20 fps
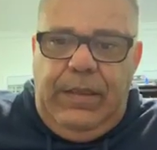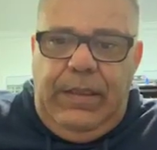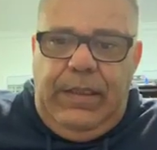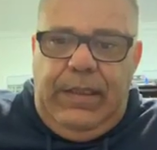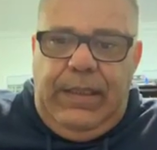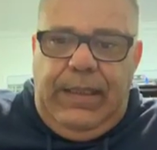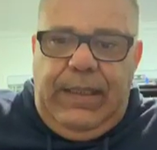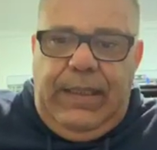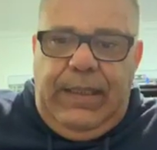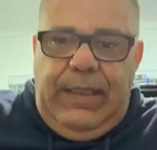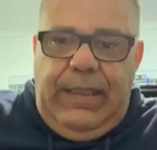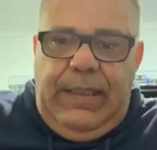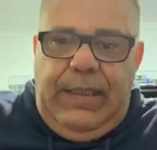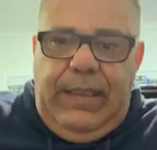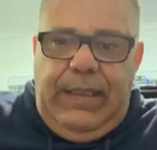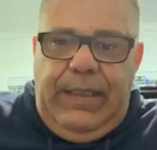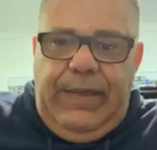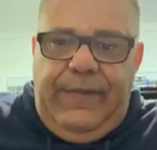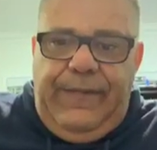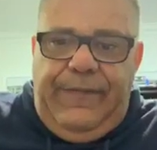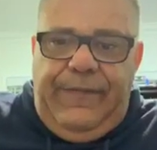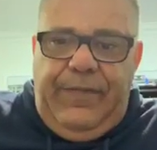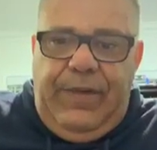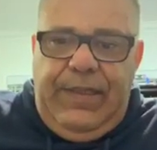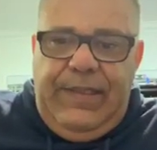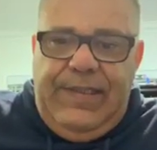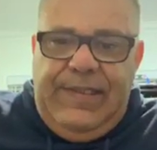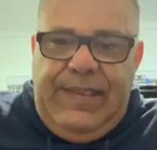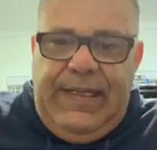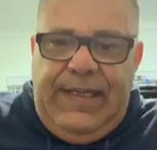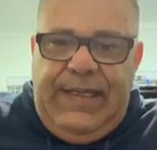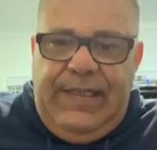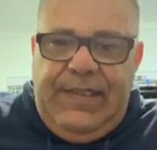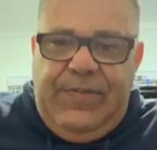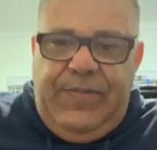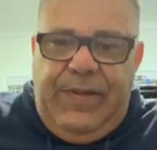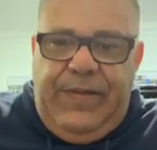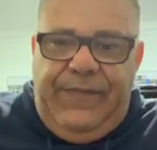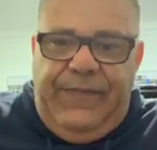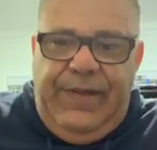If one starts
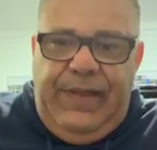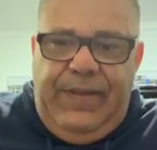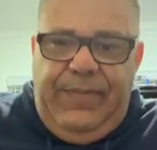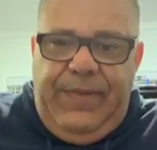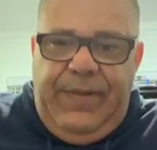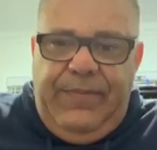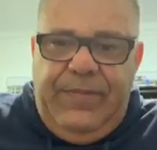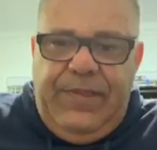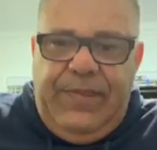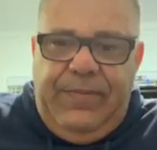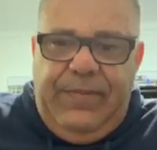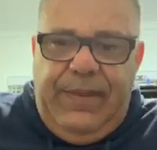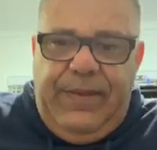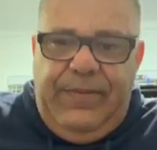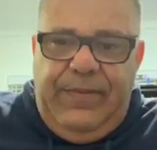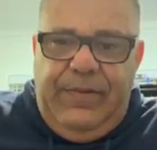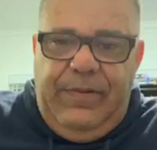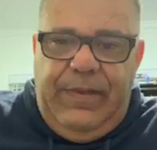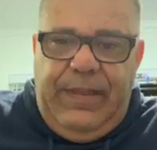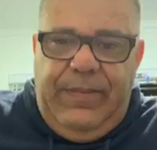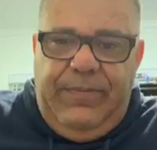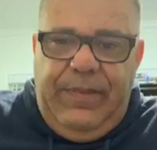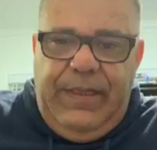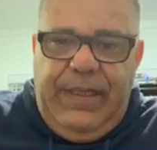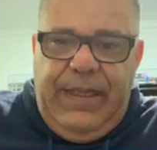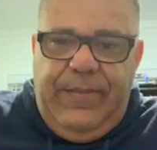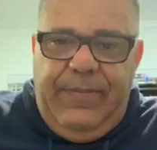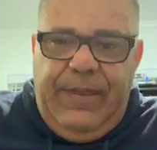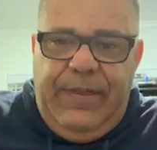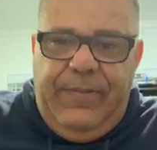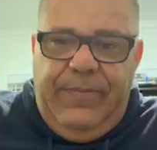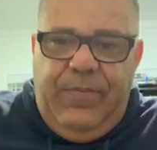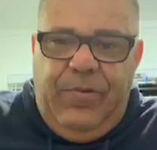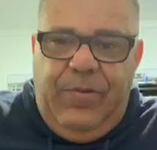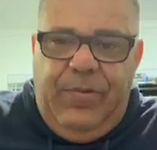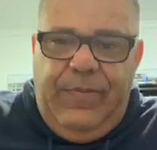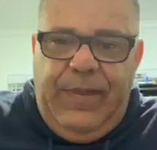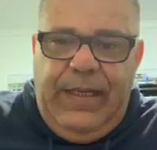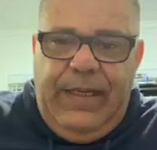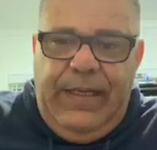with affiliate membership level, then we come into more
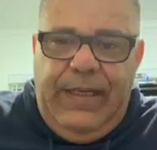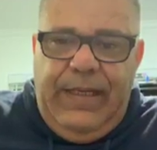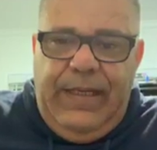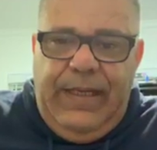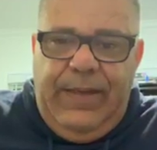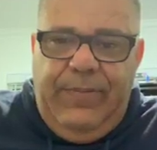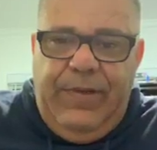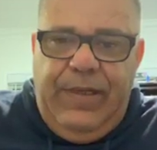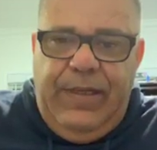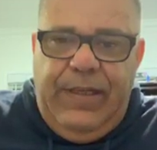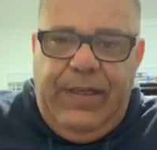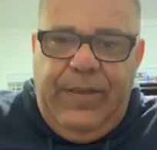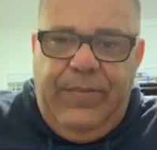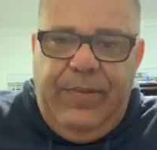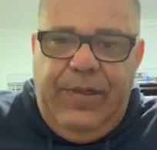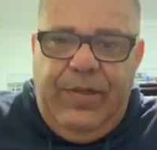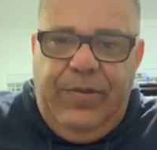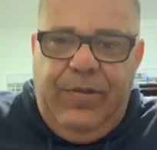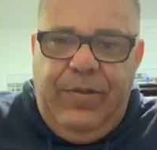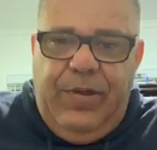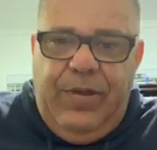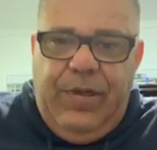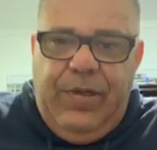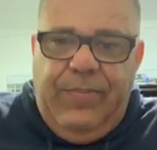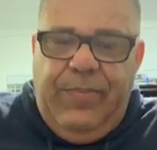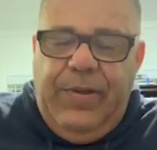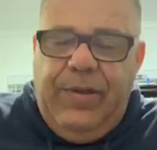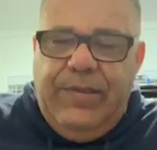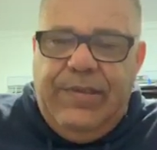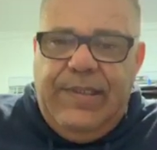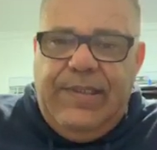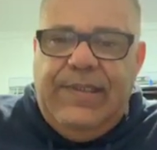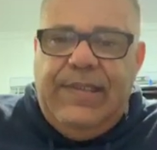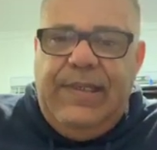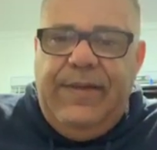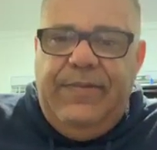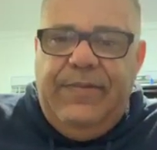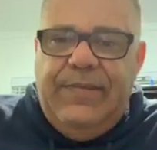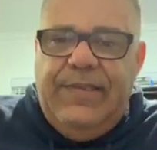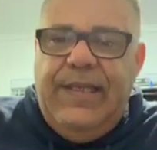money, and can we do high deposits
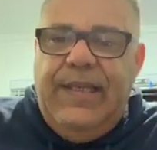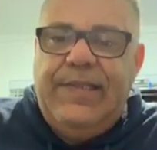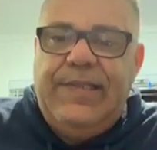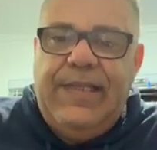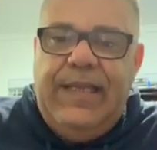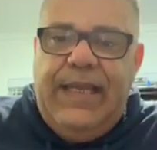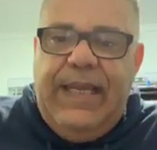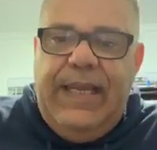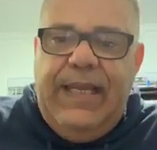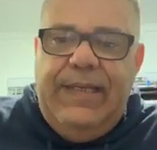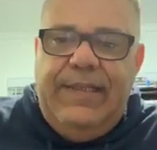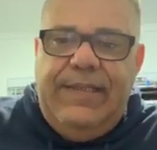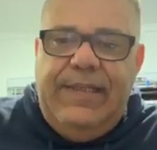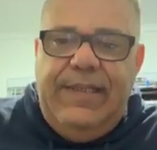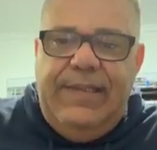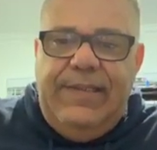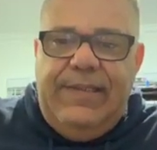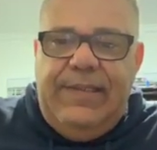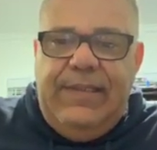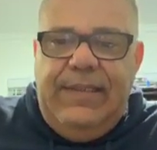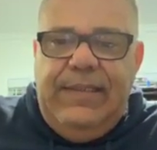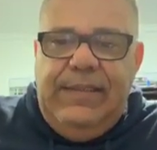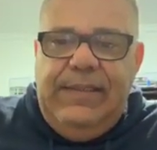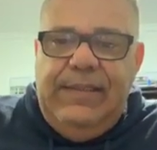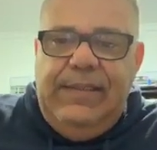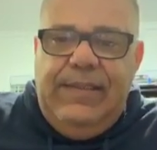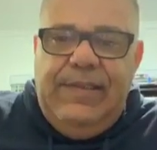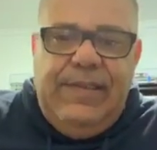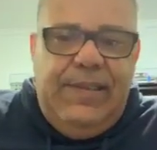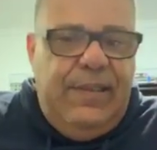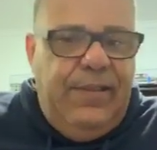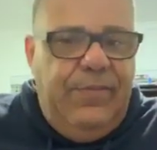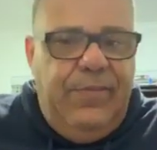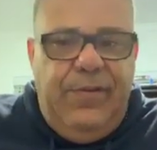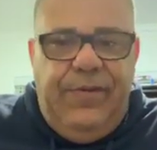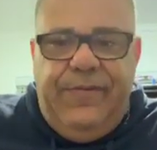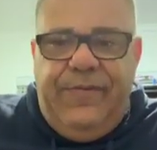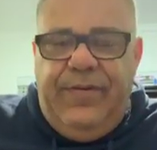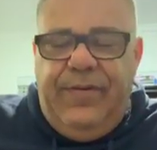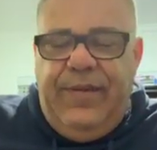levels? Yes, you can, Tiz. So you can
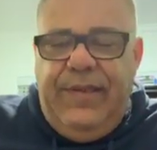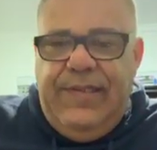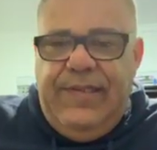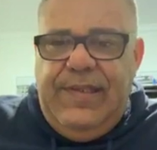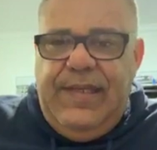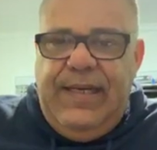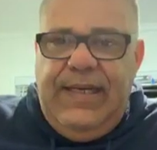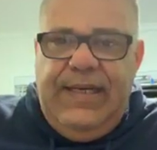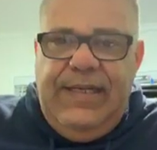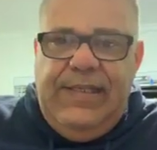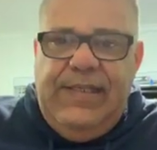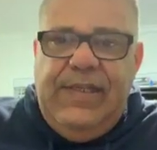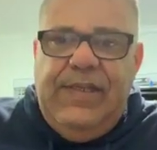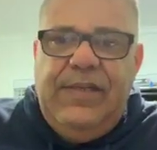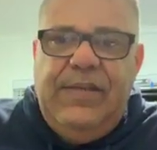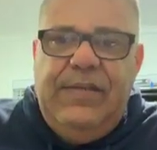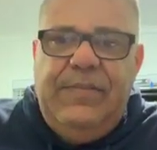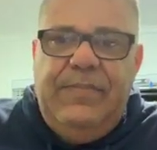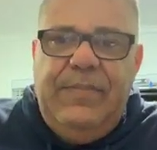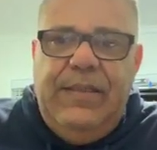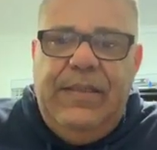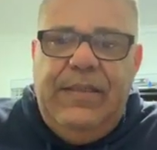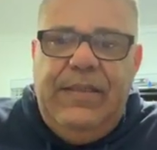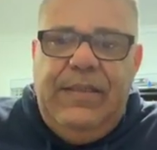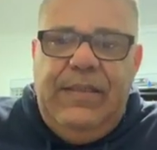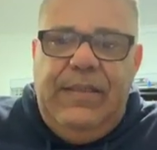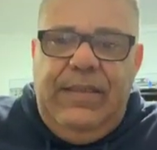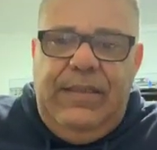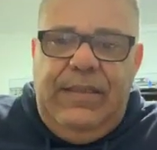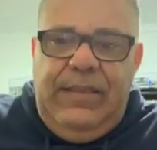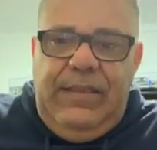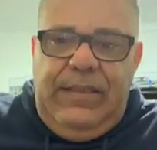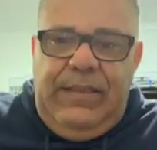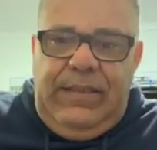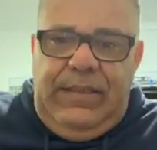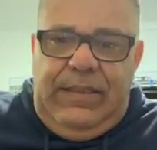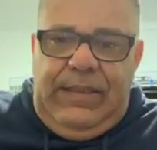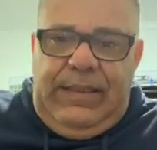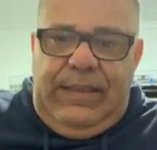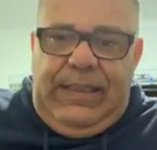move through this at any time.
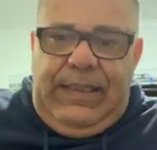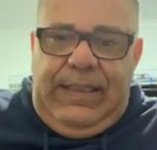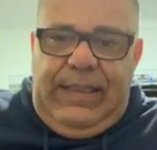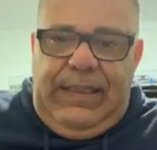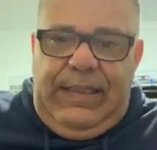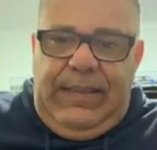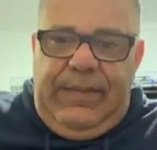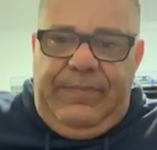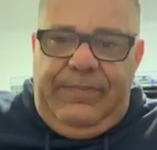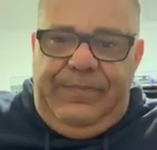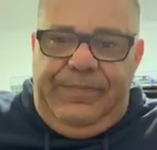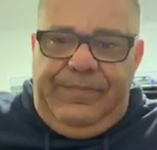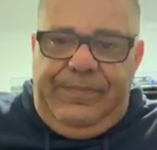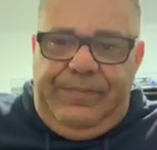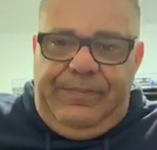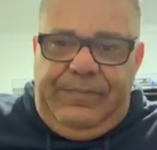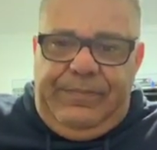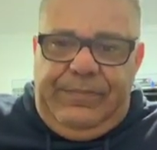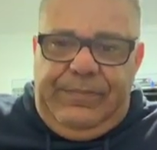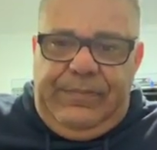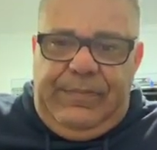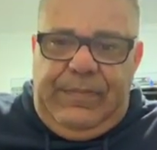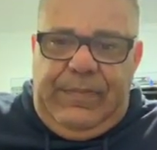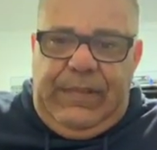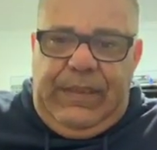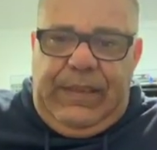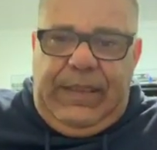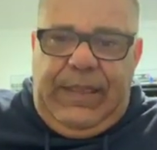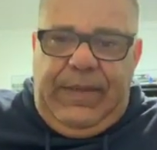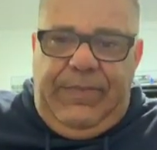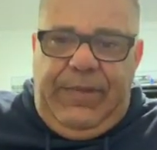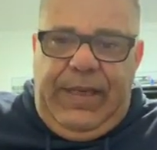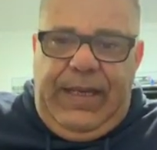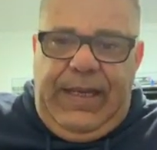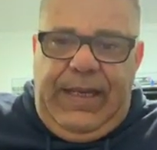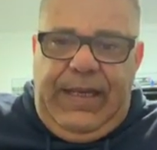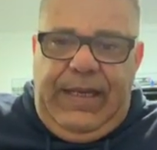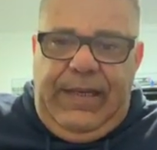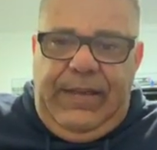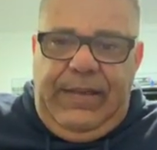Can we
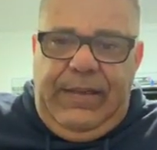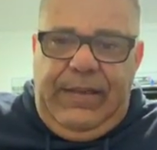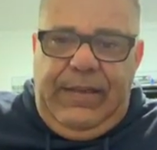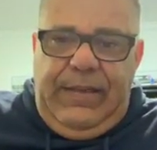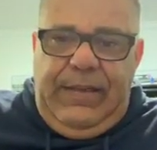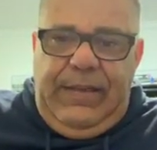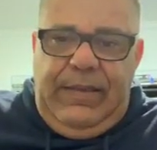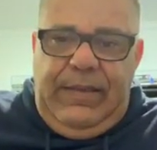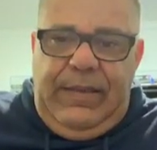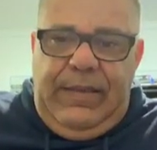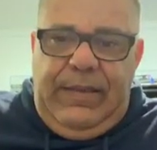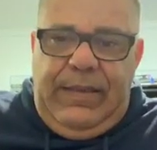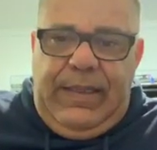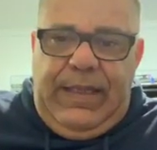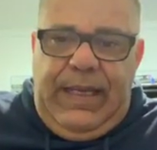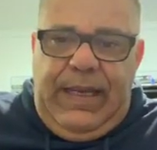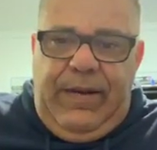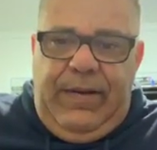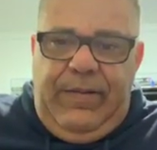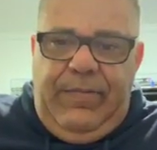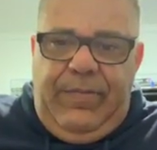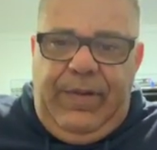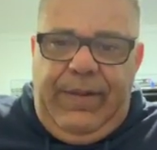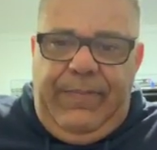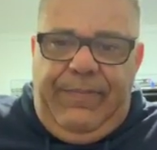add current web